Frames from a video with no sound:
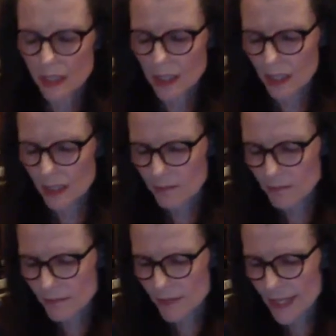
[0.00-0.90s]
um,
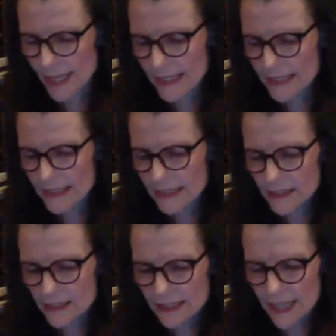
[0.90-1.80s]
and in
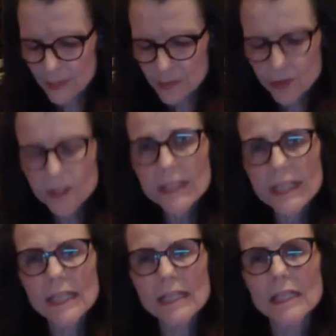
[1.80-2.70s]
capturing
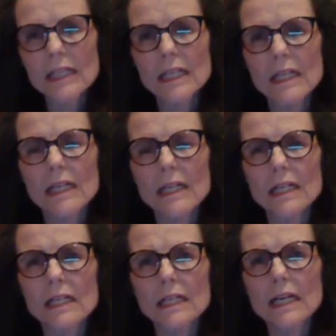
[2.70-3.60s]
that uh,
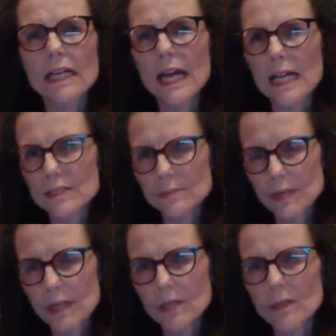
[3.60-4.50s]
as a
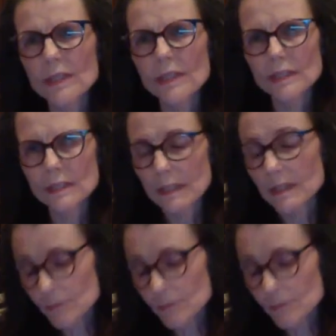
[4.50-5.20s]
poet, in, in